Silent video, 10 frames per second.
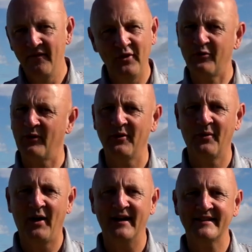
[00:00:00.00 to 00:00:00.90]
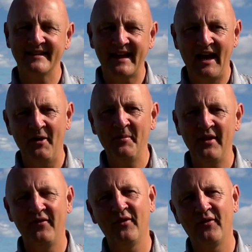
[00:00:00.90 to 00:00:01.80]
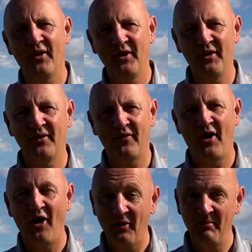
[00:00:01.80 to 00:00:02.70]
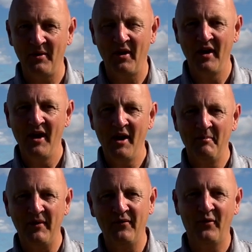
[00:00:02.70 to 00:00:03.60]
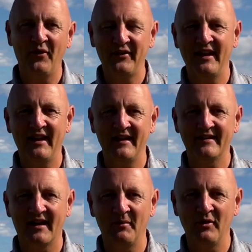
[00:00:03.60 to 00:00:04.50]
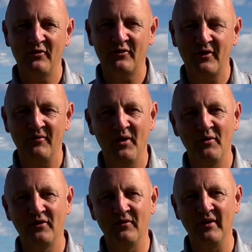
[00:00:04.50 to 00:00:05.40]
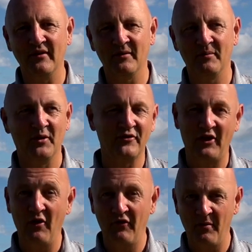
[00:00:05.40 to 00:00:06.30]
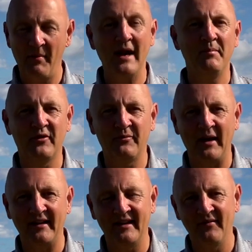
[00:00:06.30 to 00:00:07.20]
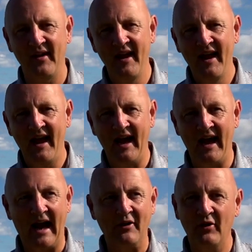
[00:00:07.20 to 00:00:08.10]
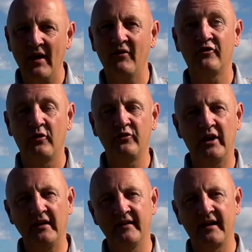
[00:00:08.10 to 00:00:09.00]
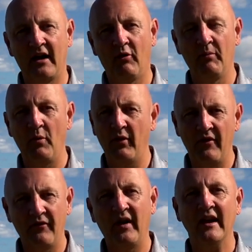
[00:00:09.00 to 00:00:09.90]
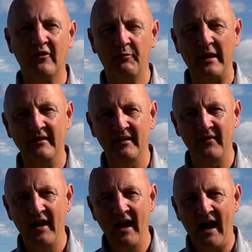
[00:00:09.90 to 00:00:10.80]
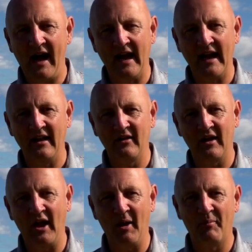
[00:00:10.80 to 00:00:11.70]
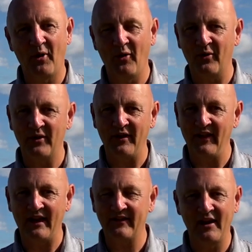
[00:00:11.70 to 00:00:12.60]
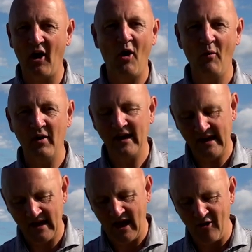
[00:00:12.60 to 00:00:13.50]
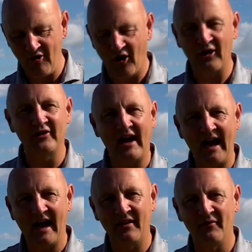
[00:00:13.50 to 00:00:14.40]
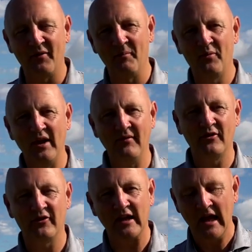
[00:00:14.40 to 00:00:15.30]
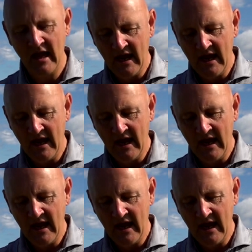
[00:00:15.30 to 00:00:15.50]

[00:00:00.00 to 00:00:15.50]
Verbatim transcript: First question I'll ask is how many of you have heard of Honma before the deal they'd signed with Justin Rose in recent months. I know from my perspective, uh, I'd only ever associated Honma with a very expensive high-end uh, product and that's the only uh, knowledge I had of them previously.